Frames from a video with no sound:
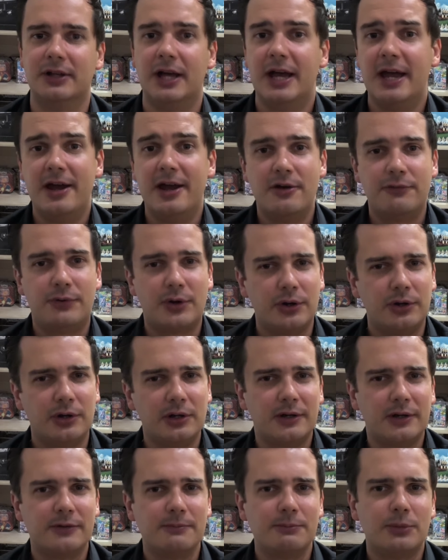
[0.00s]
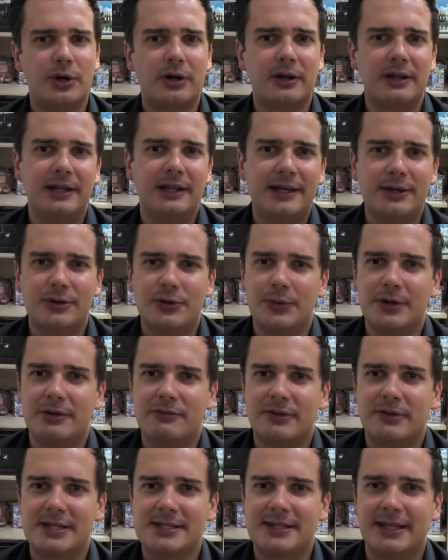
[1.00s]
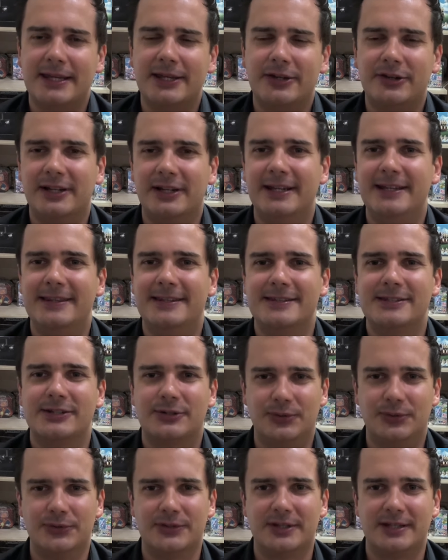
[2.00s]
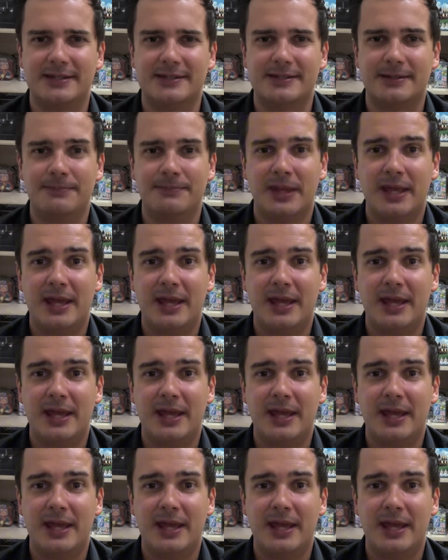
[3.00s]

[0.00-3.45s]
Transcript: for a lot more Lego investing related content.